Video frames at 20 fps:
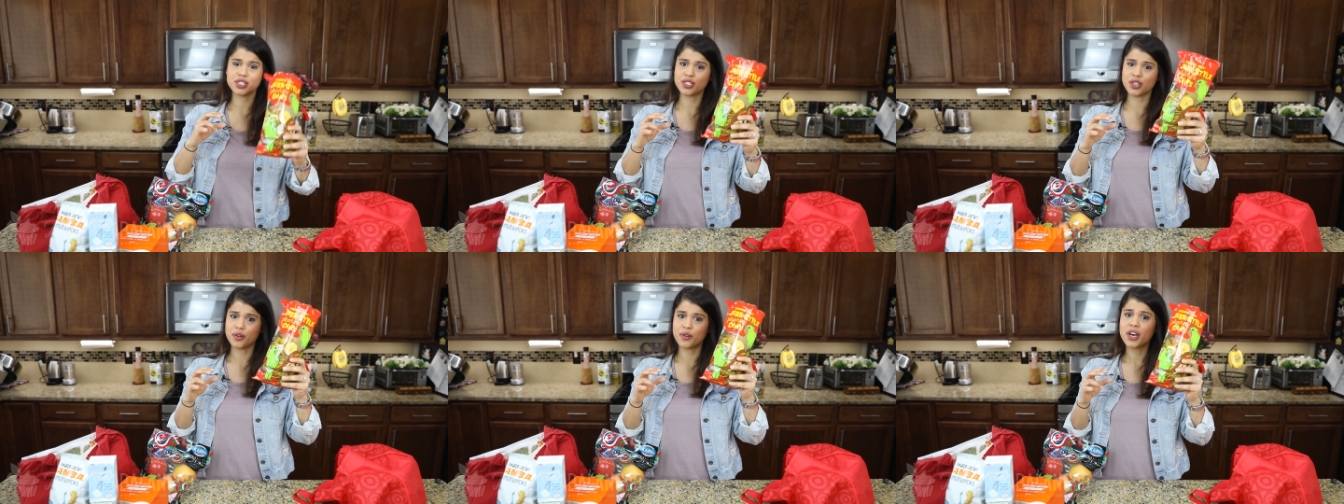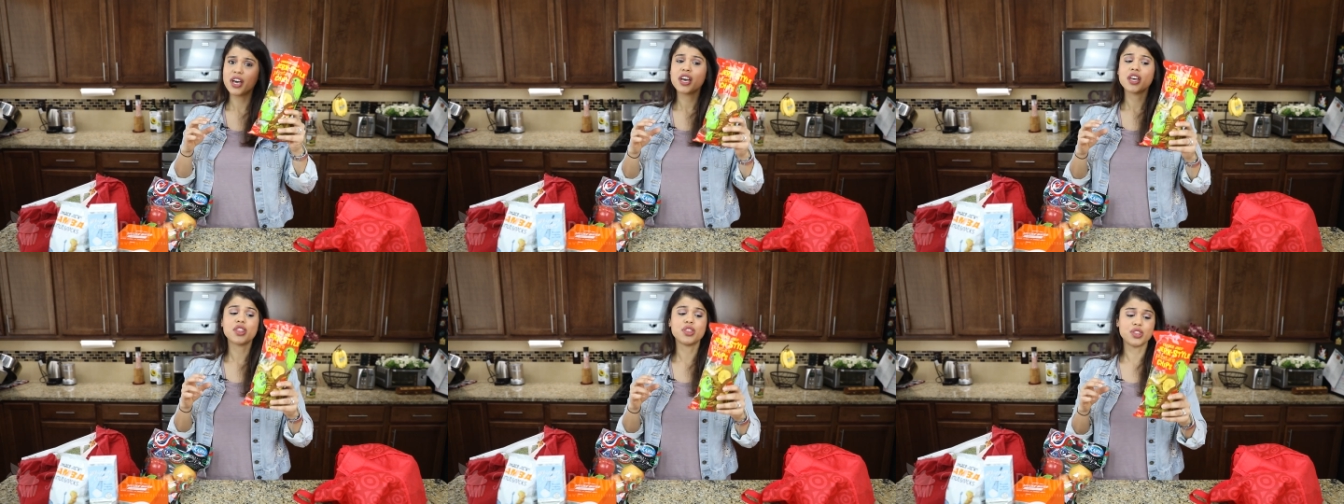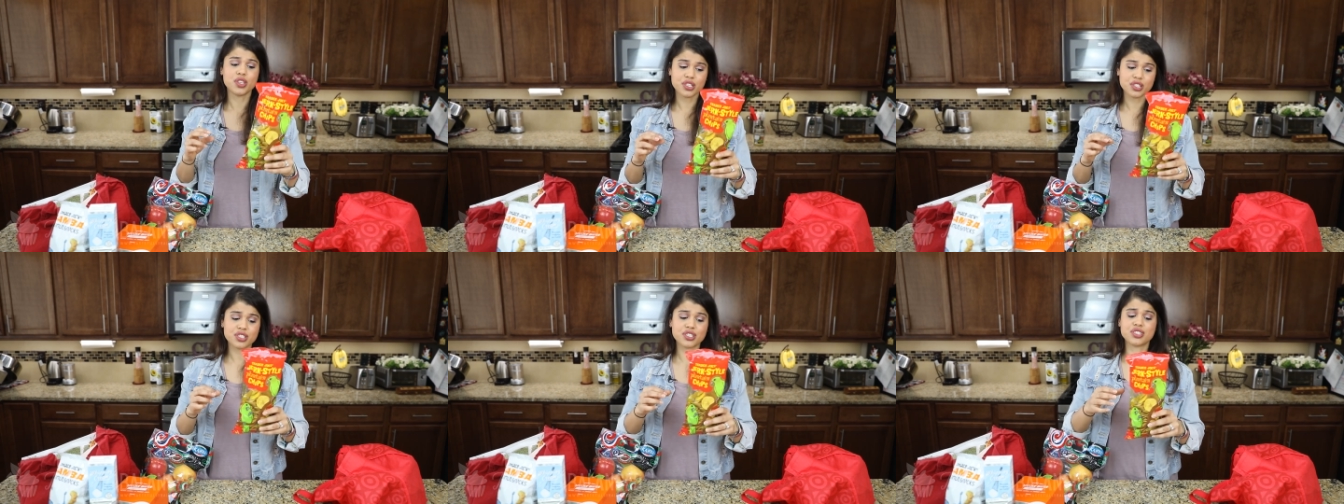So
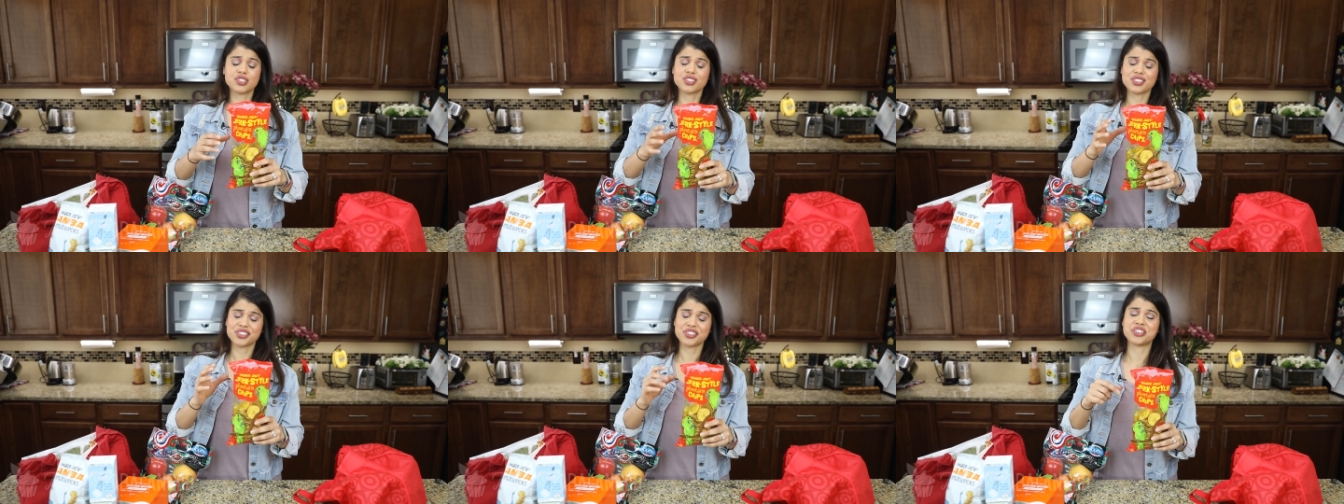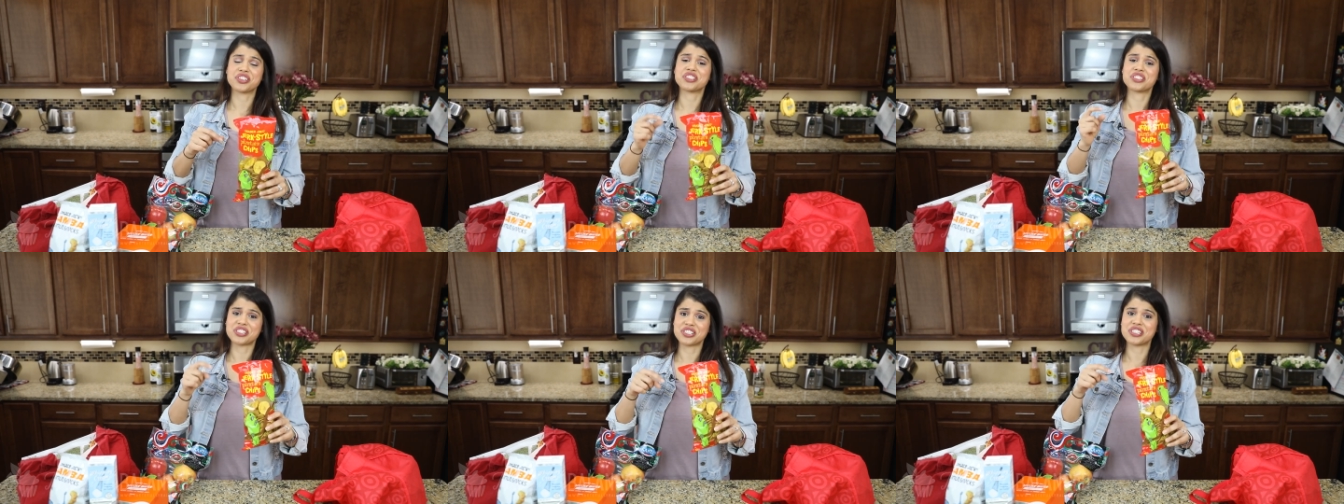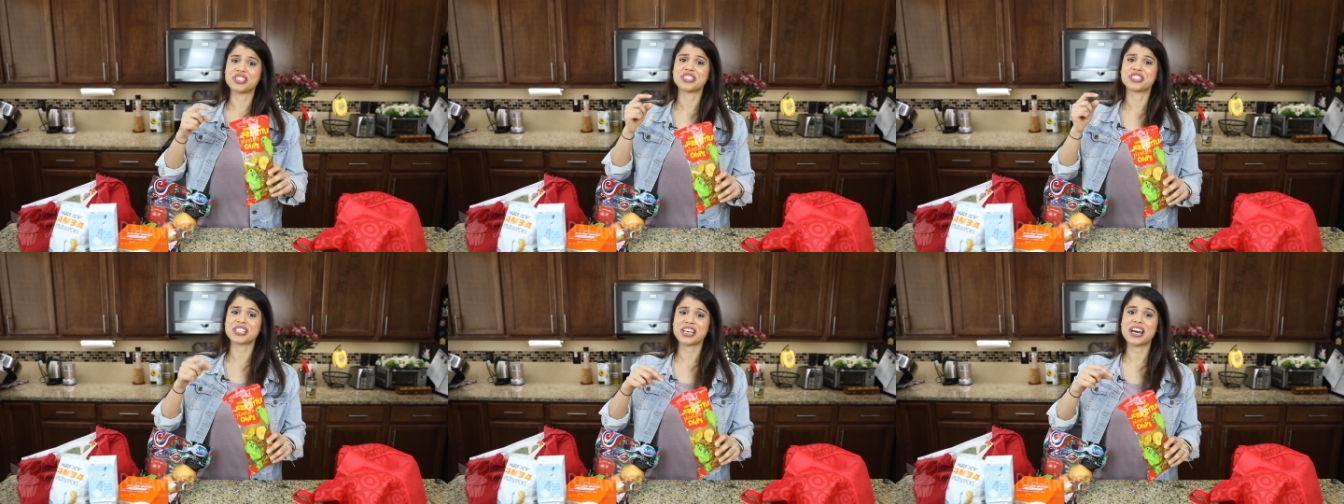this is
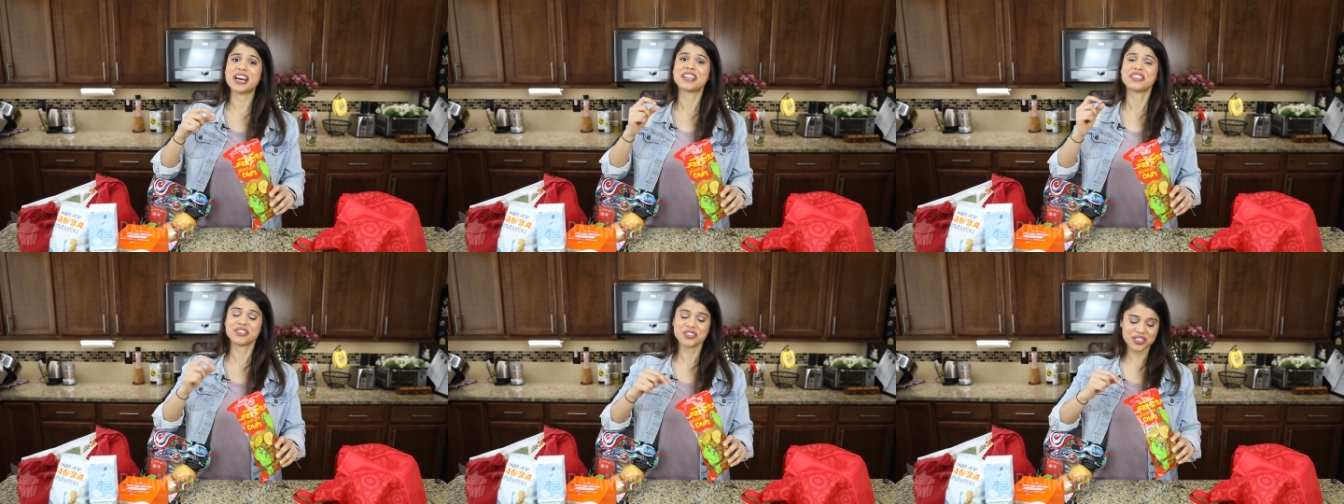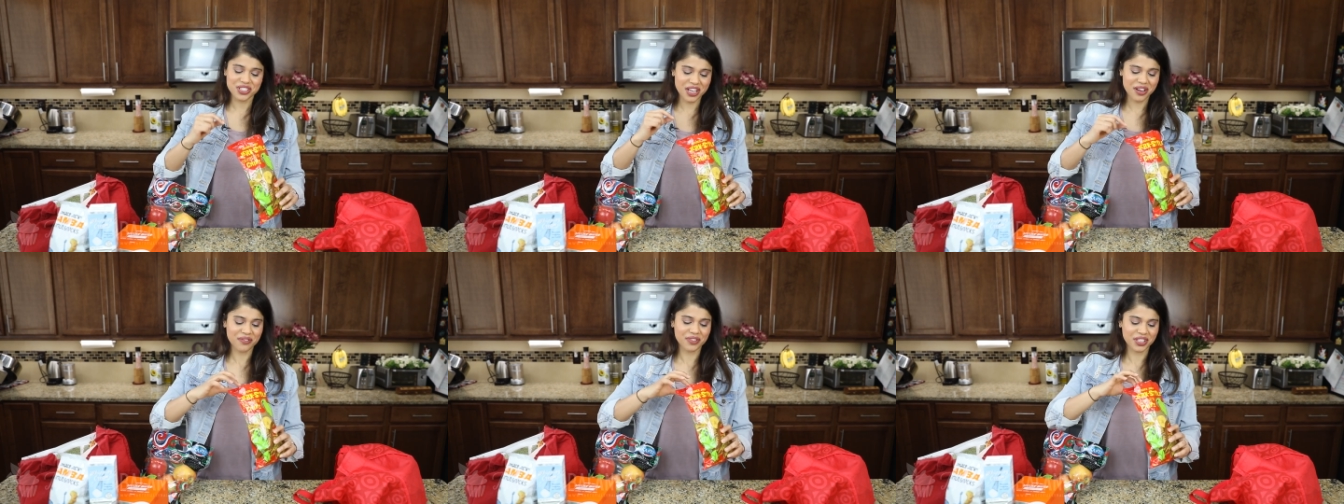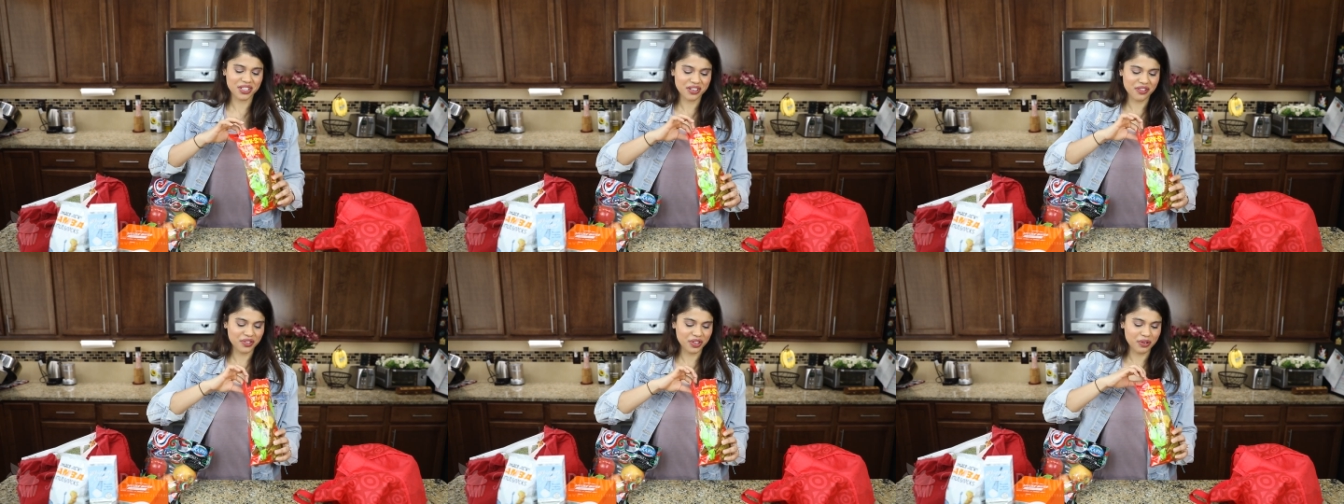delicious.
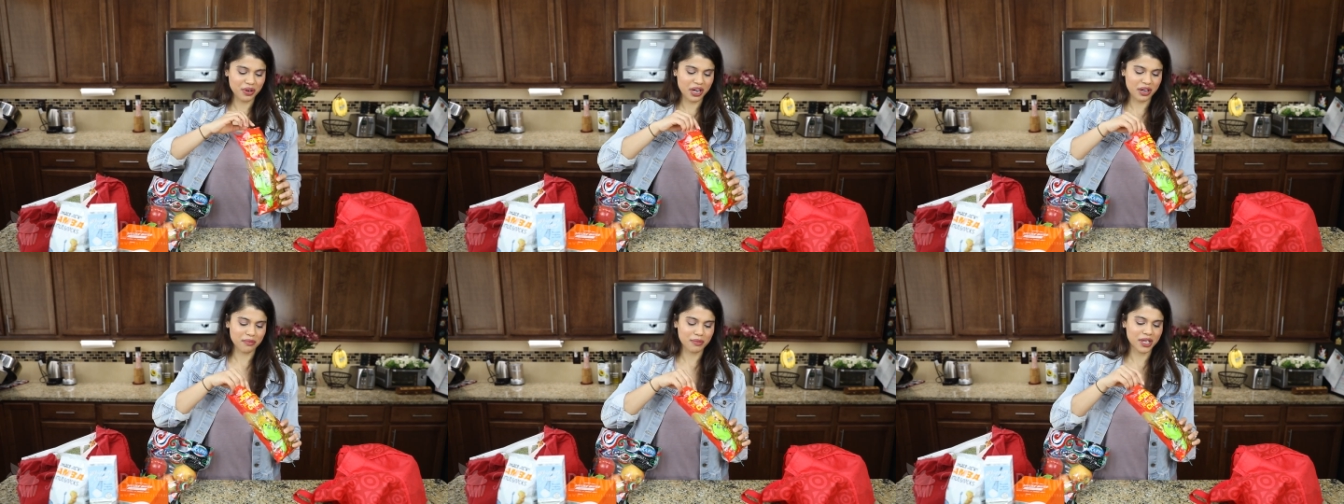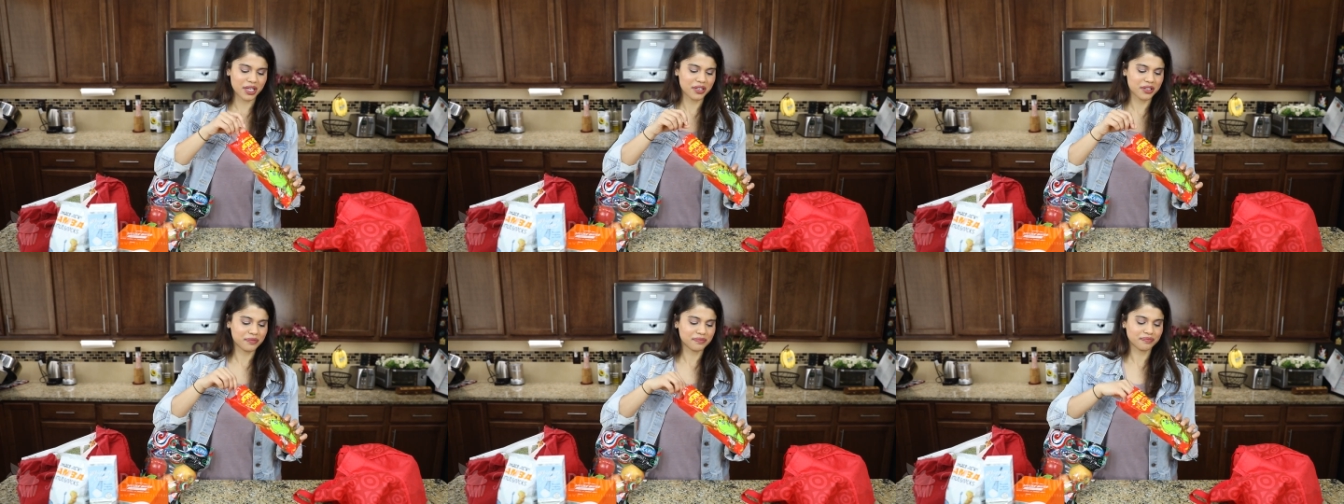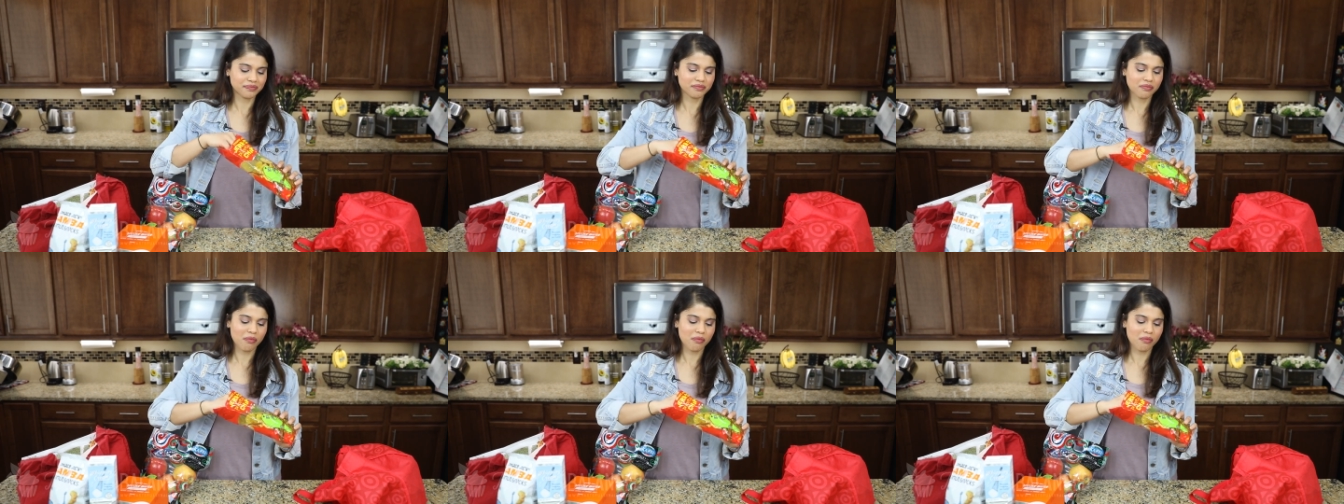Definitely, definitely recommend.